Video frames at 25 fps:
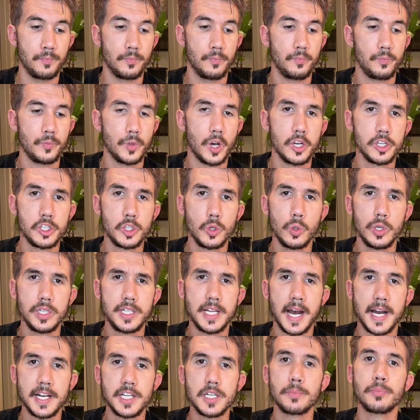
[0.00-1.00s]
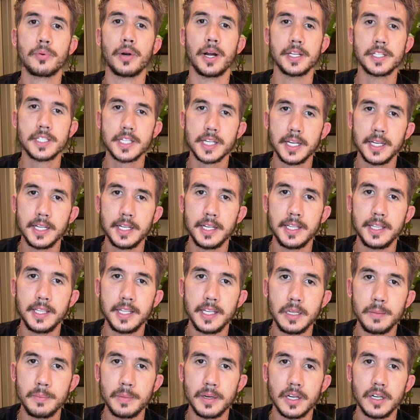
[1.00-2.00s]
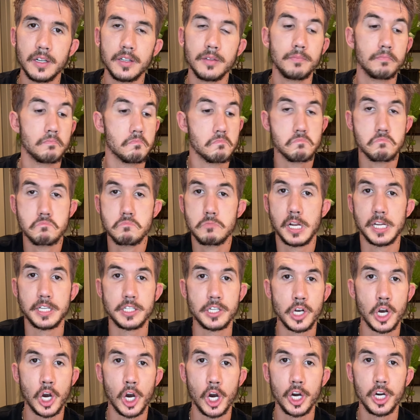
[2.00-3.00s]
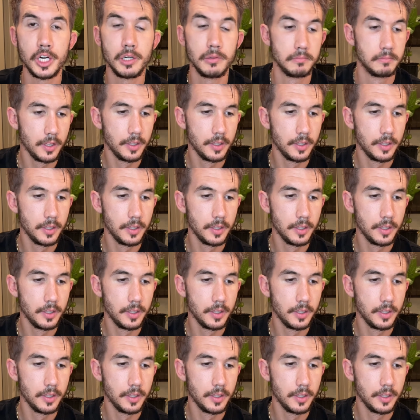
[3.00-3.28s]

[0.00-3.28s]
Also attach a press kit in the email, doesn't hurt.